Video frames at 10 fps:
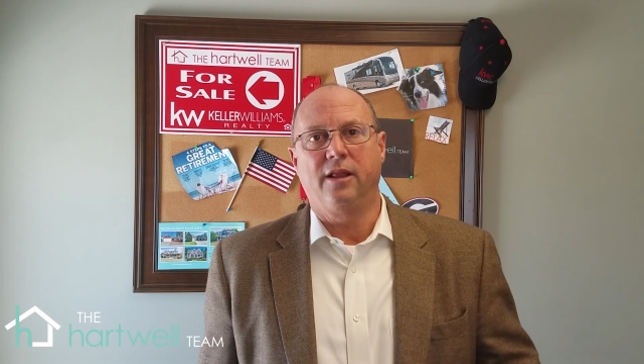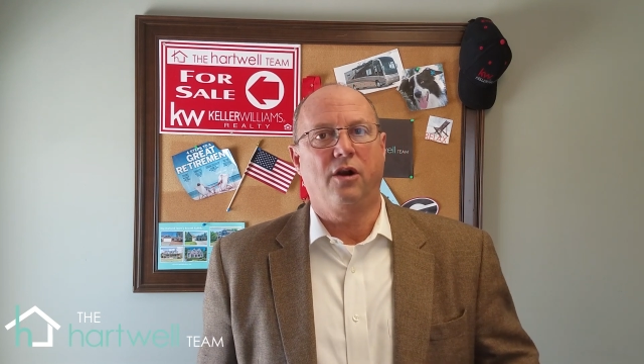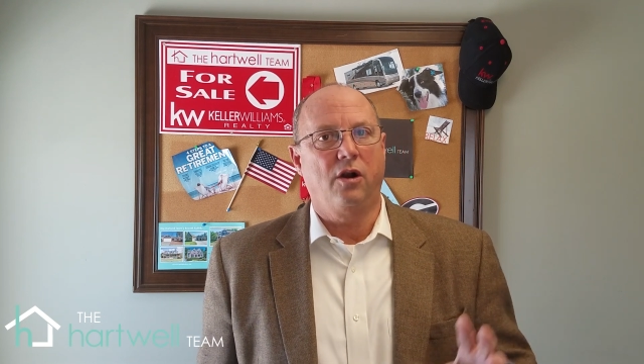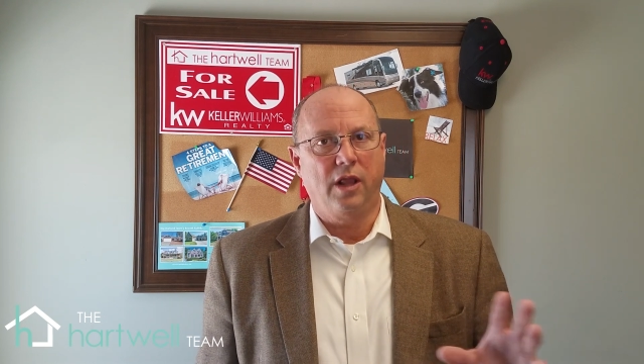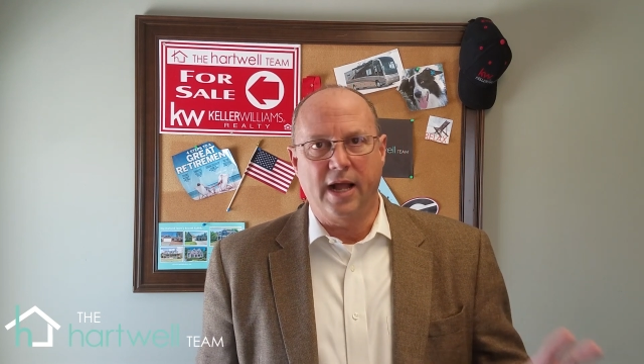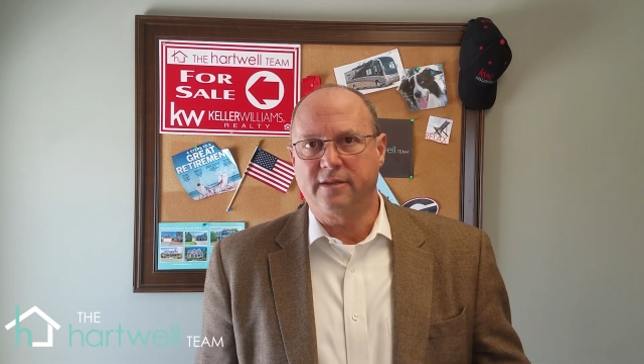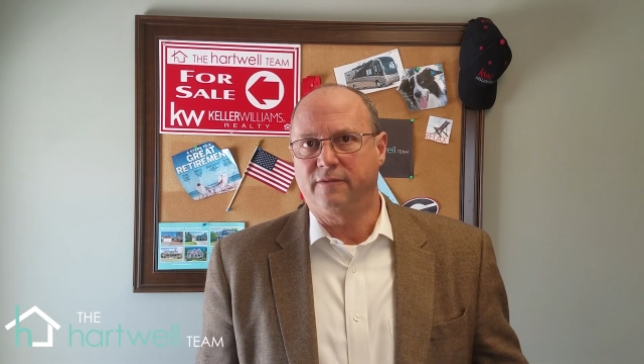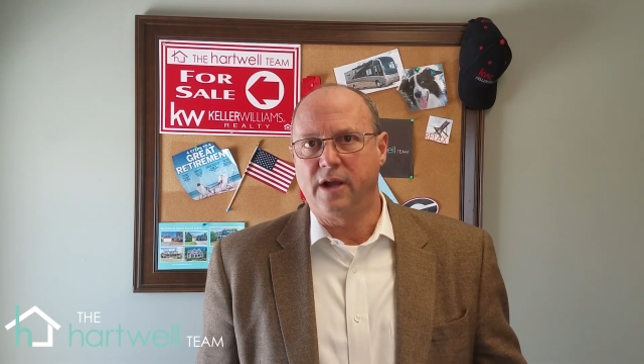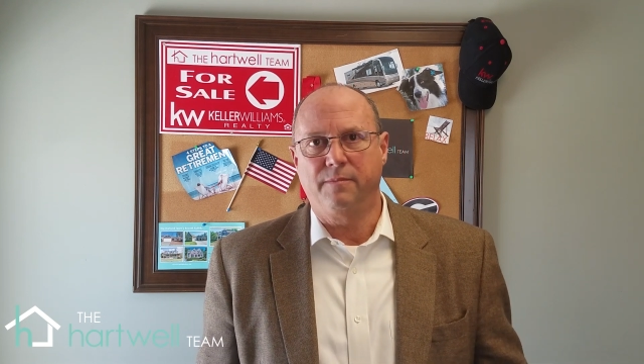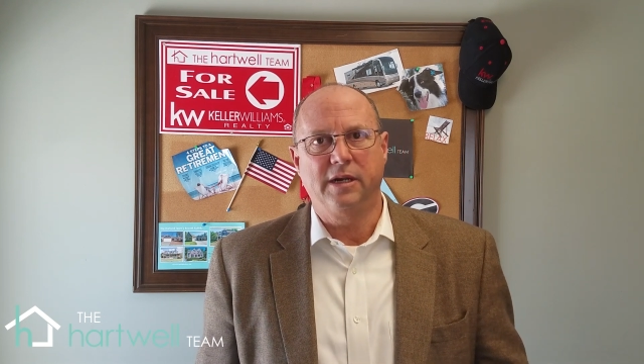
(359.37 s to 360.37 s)
there are lots of
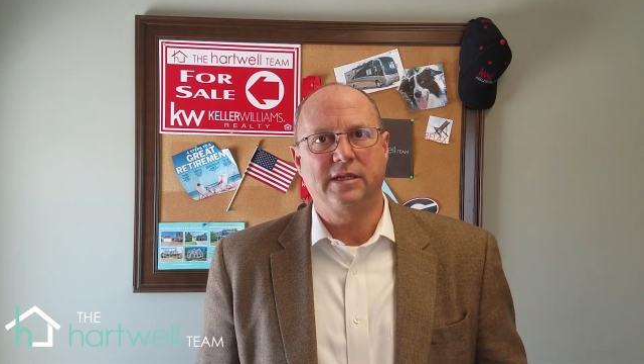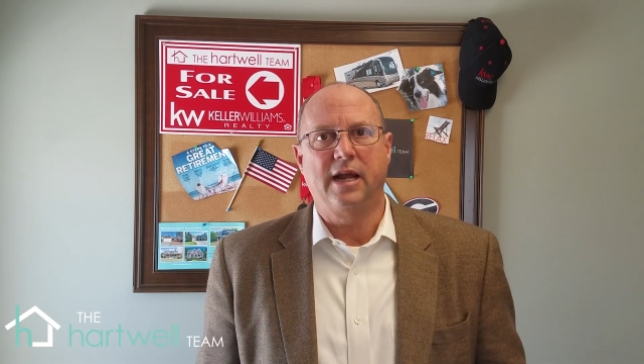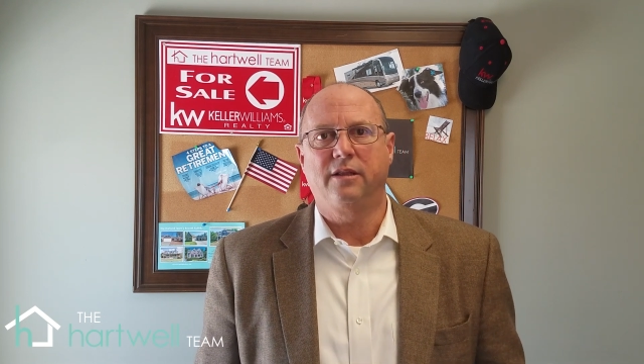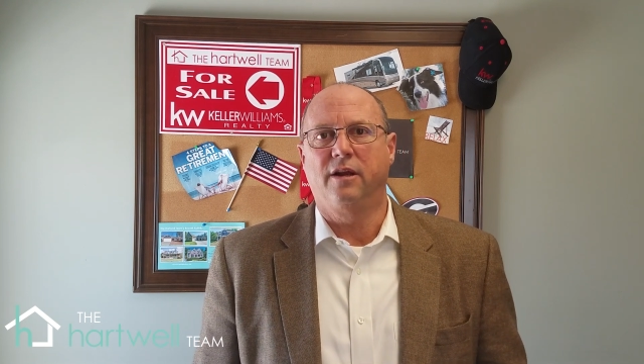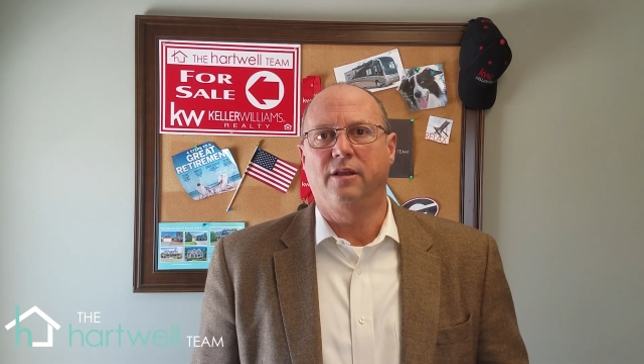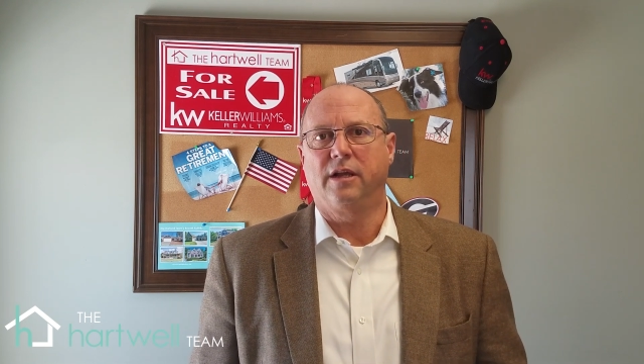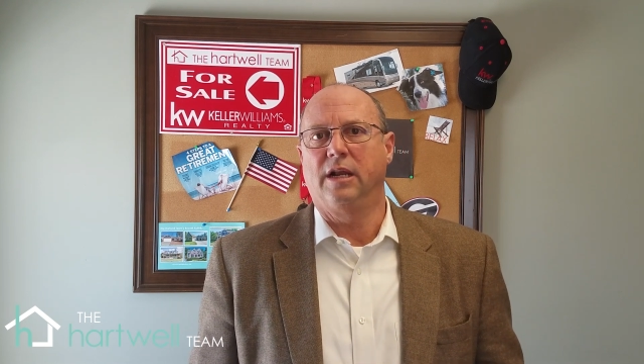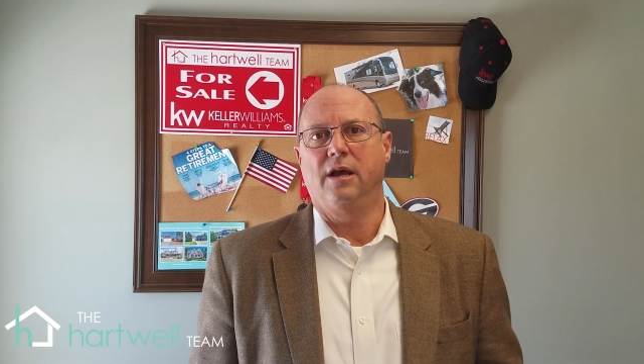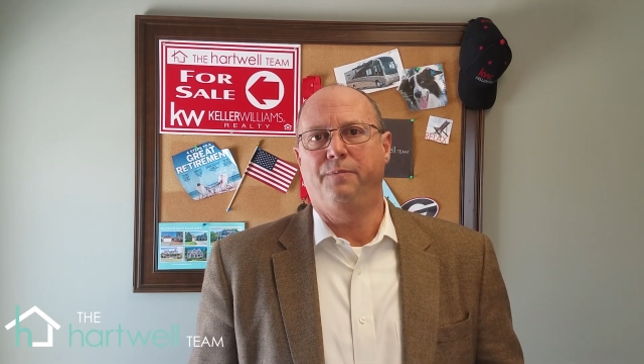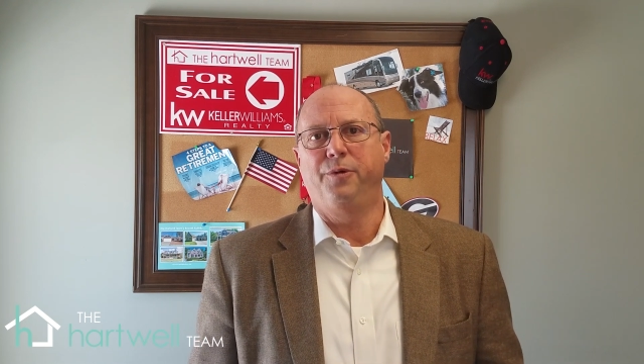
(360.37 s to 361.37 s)
companies out there that can
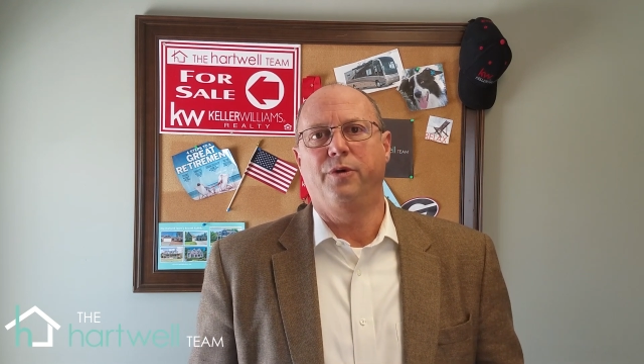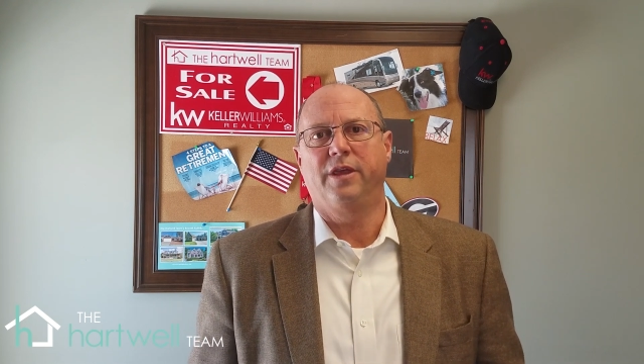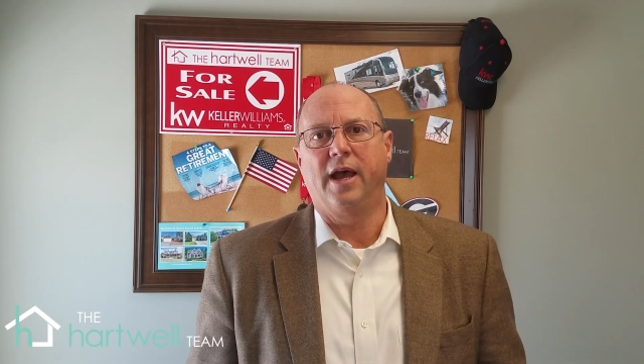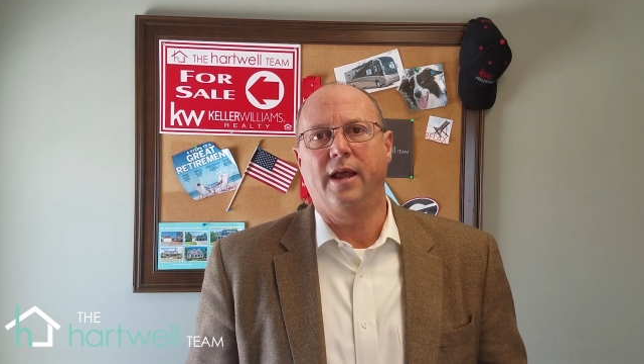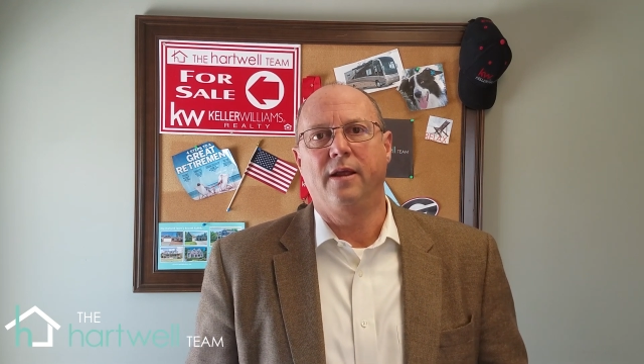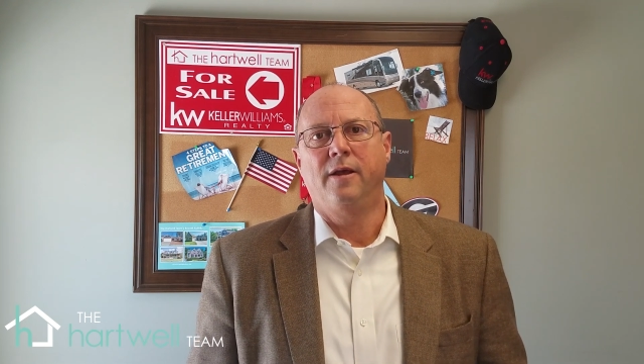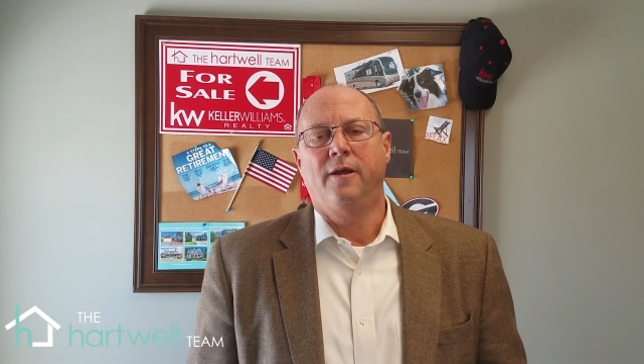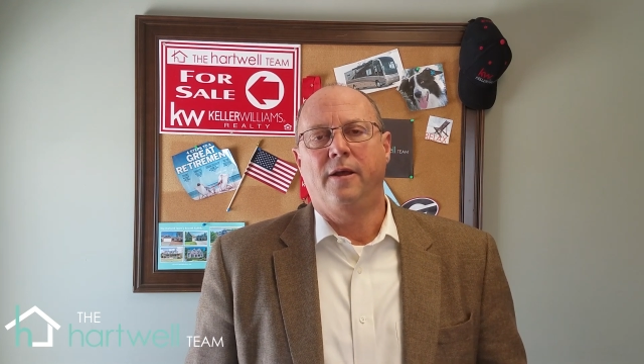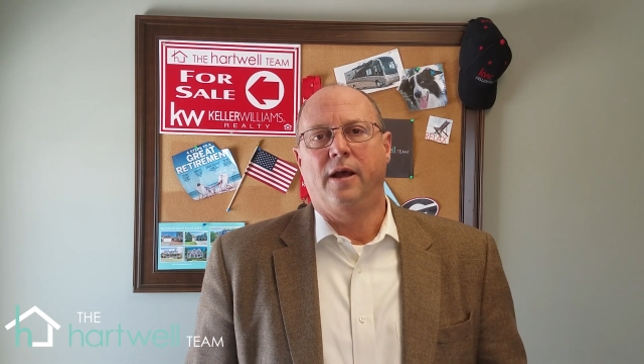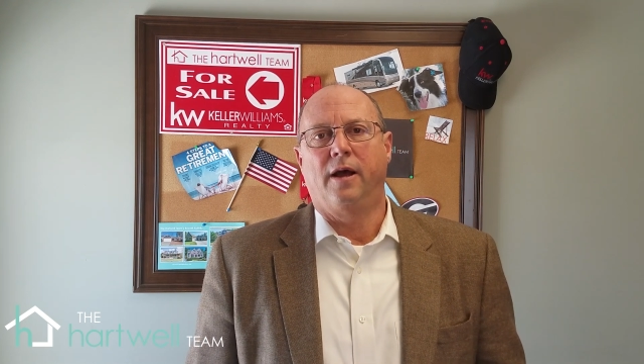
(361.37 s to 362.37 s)
help you with that.
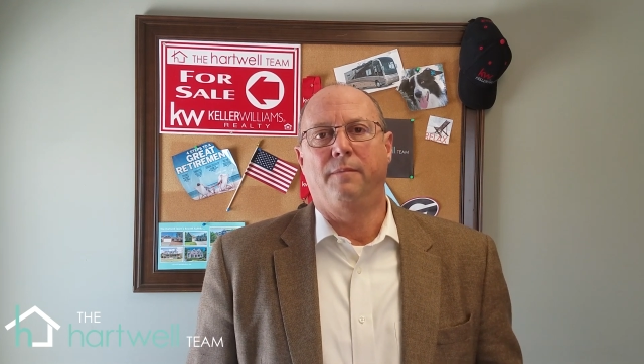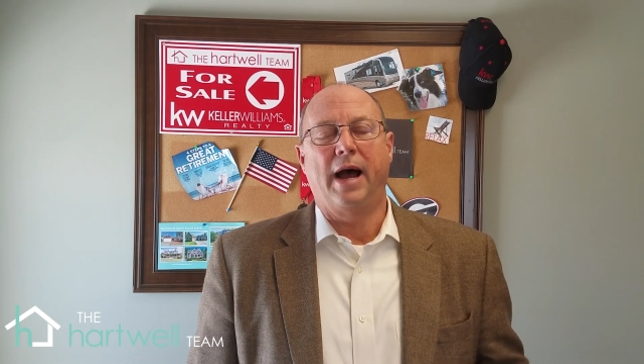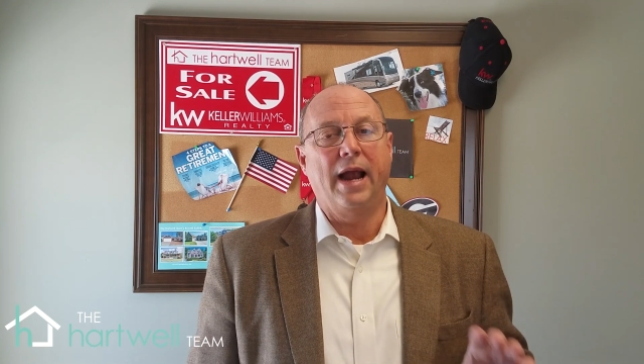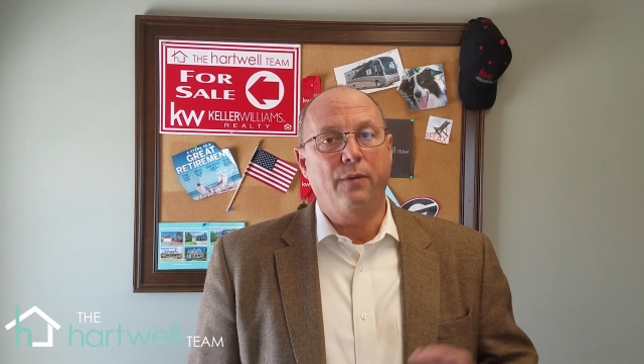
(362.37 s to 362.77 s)
I